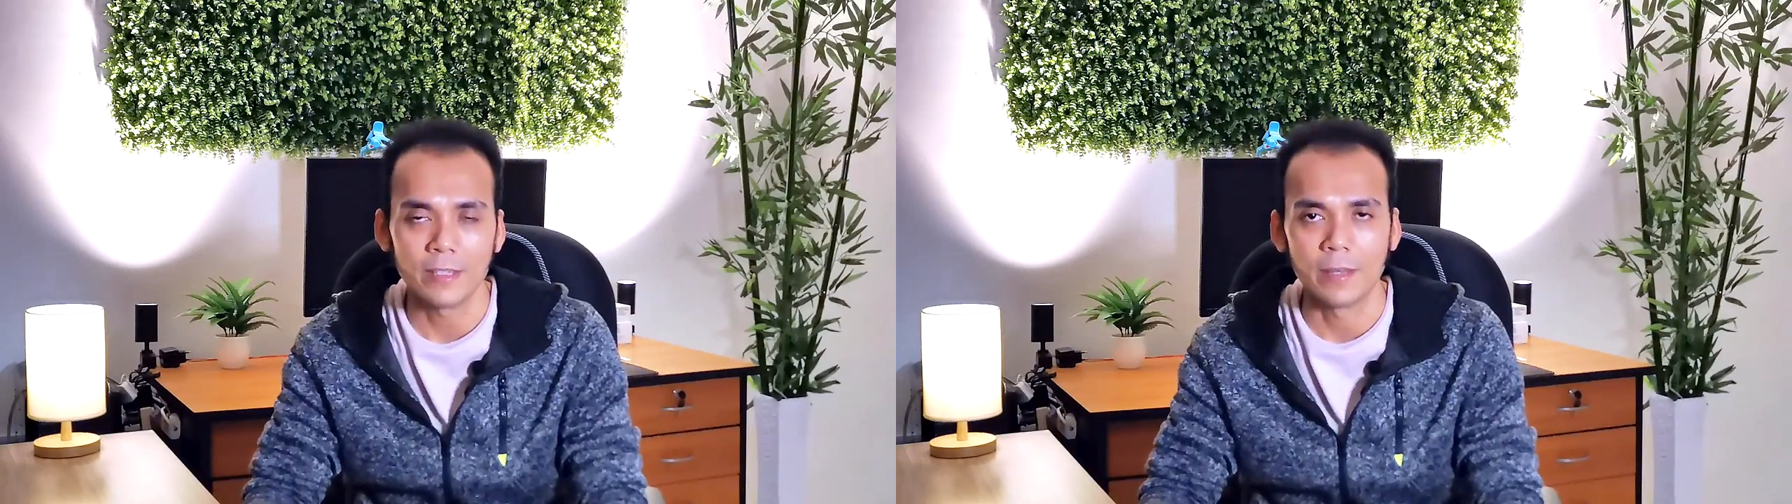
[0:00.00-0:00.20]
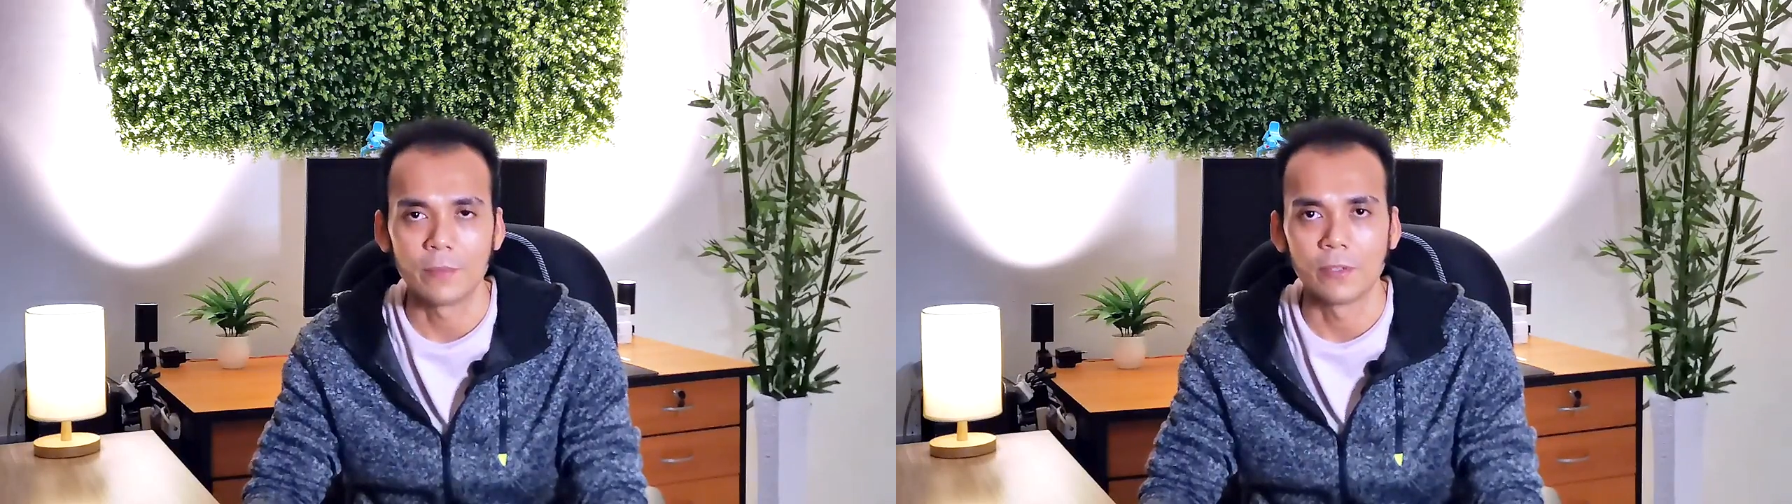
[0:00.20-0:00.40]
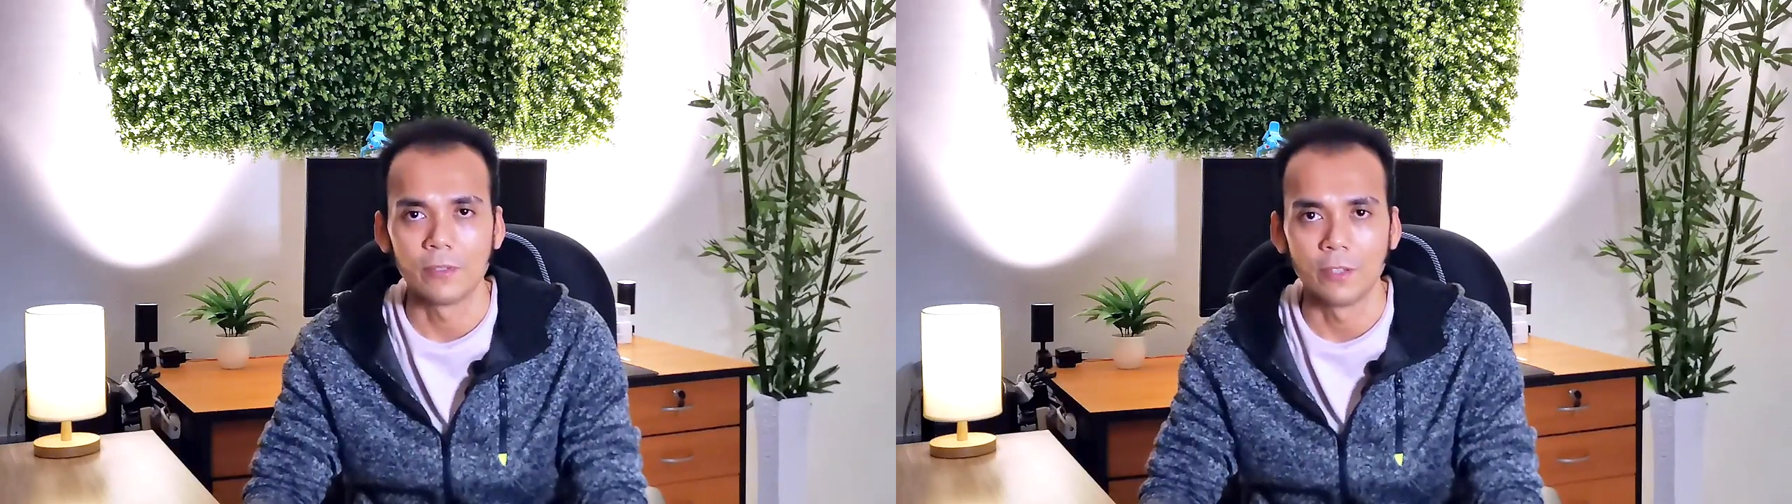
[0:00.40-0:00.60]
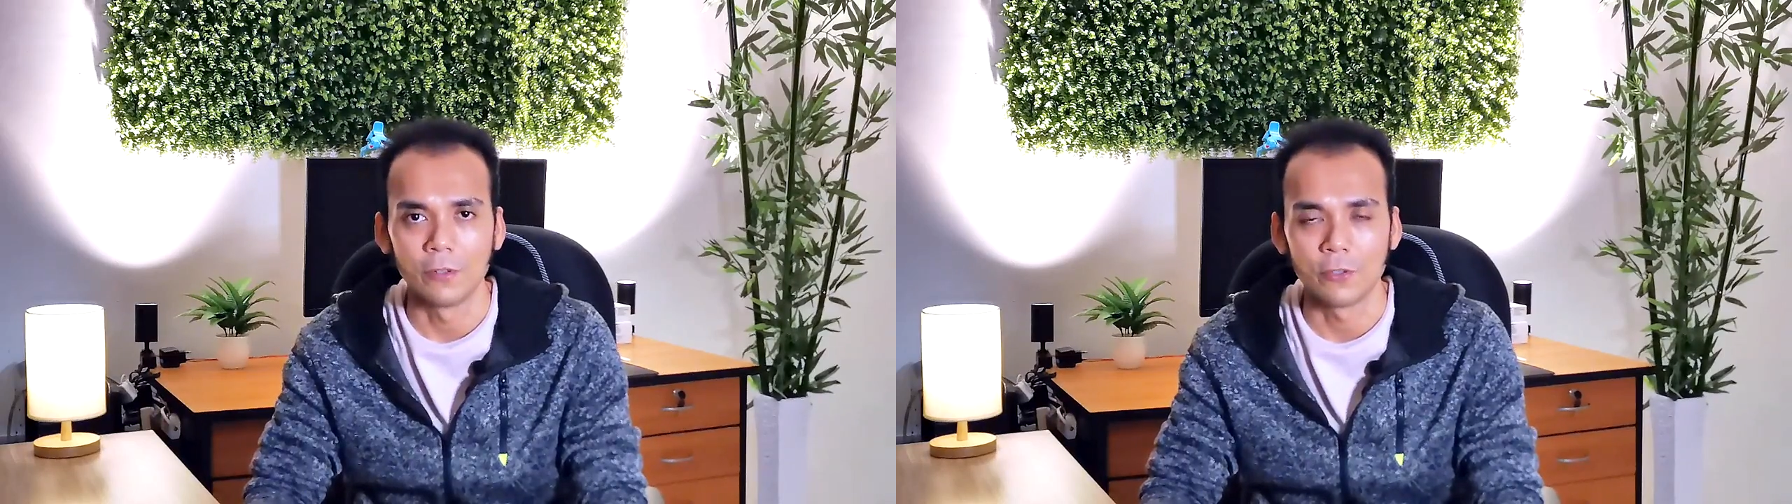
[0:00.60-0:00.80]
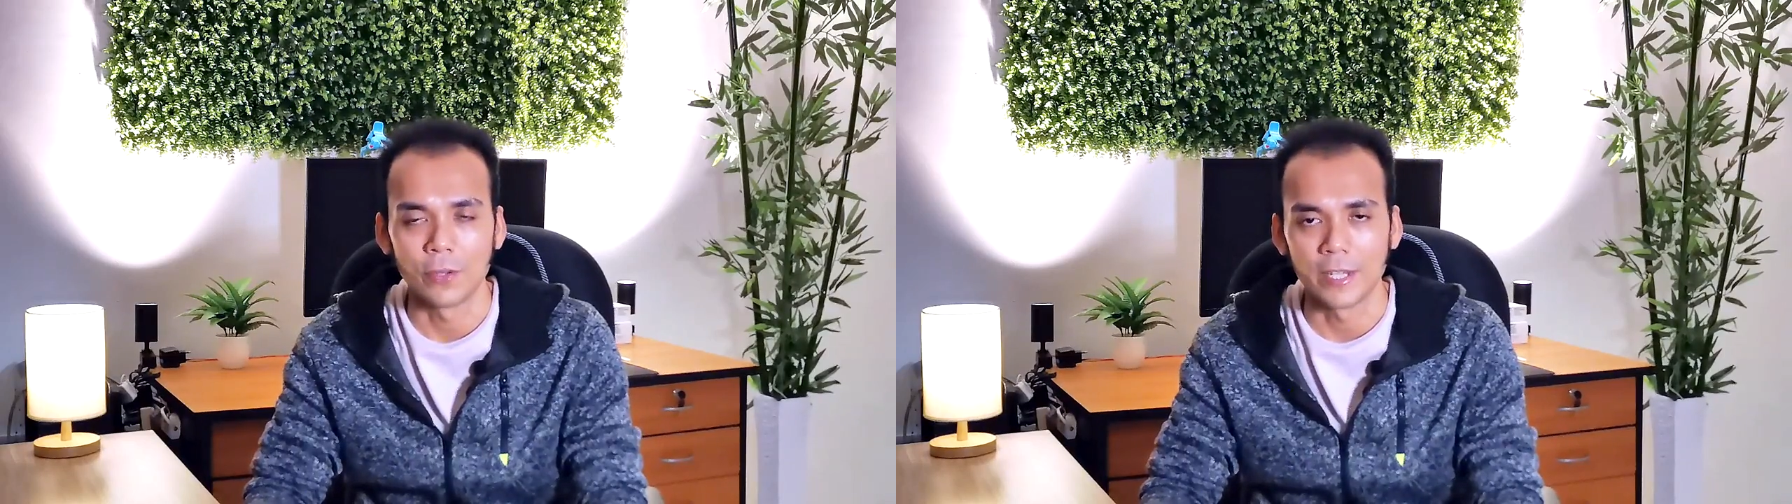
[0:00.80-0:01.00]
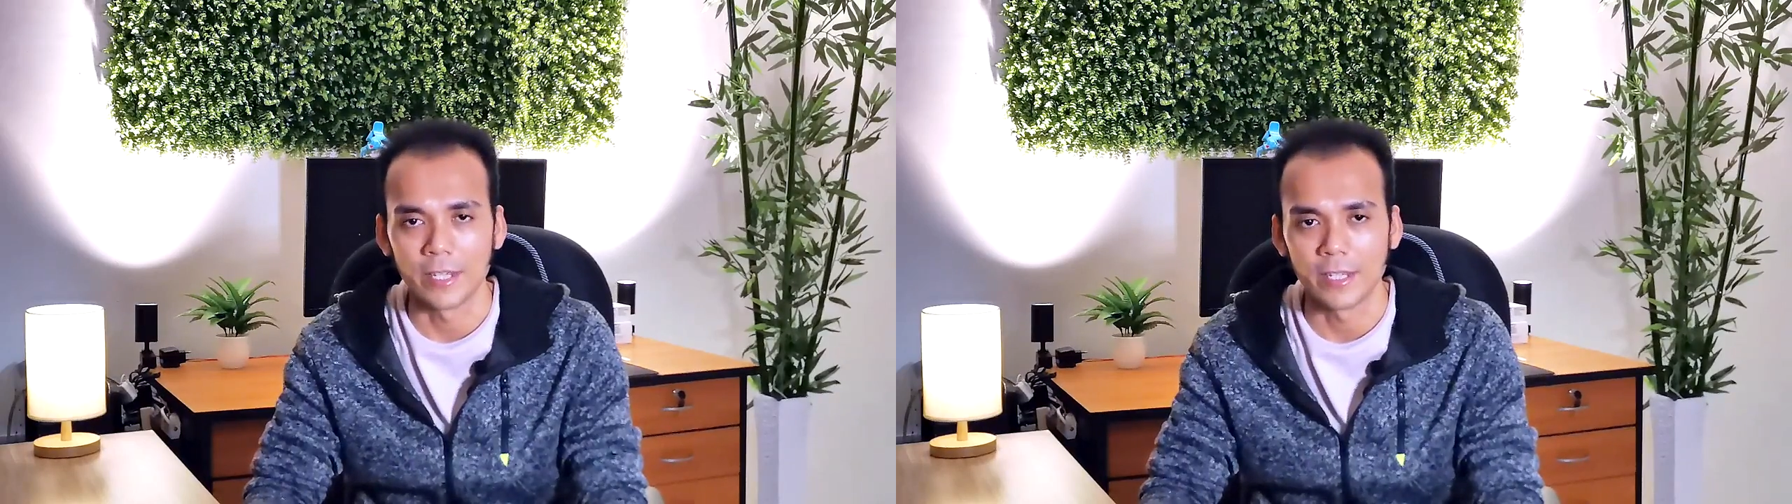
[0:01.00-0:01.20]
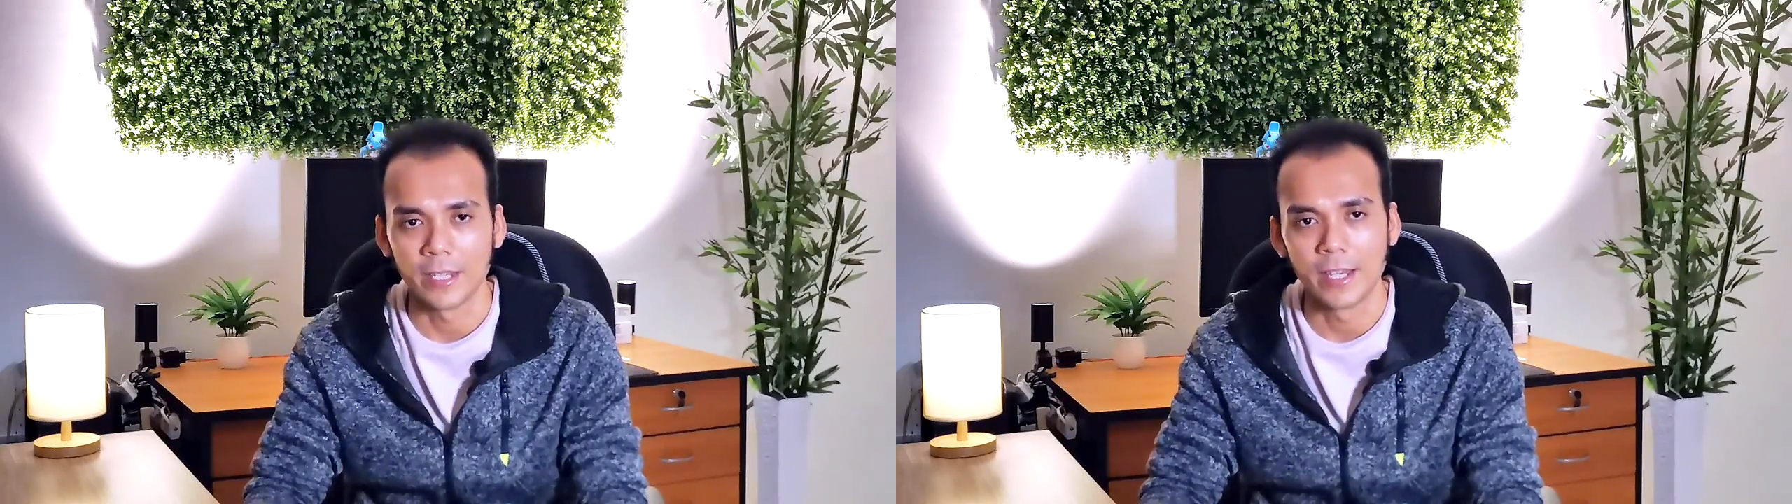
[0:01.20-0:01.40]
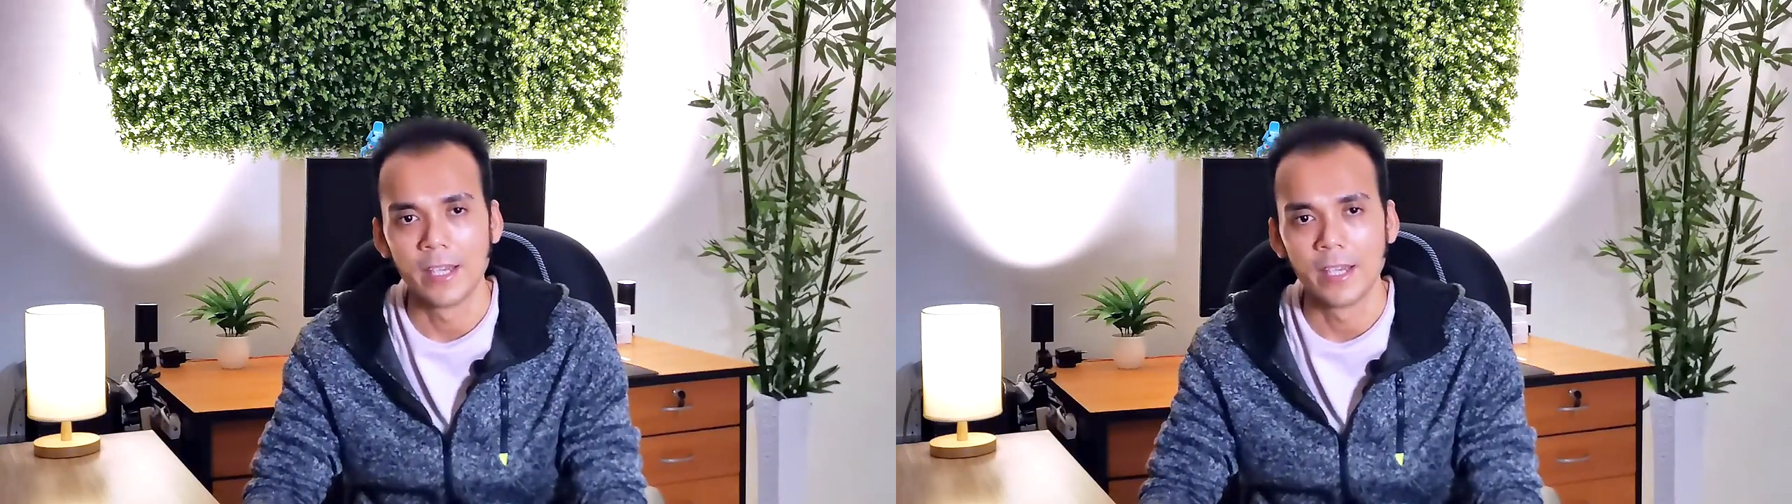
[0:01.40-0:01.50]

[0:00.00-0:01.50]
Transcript: Samsung Note 20